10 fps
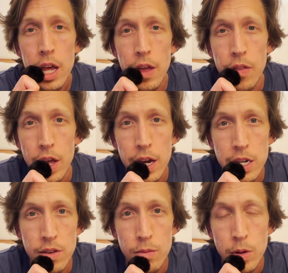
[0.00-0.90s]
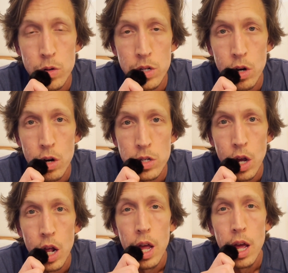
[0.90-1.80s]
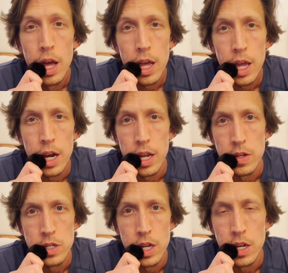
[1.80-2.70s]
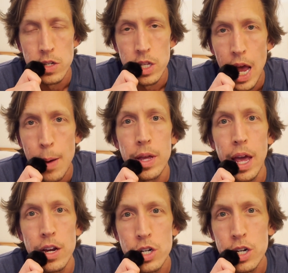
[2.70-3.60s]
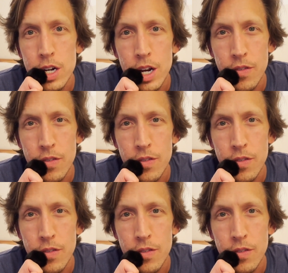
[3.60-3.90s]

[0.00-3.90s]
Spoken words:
in the context of the most recent earnings call. It is the abdication,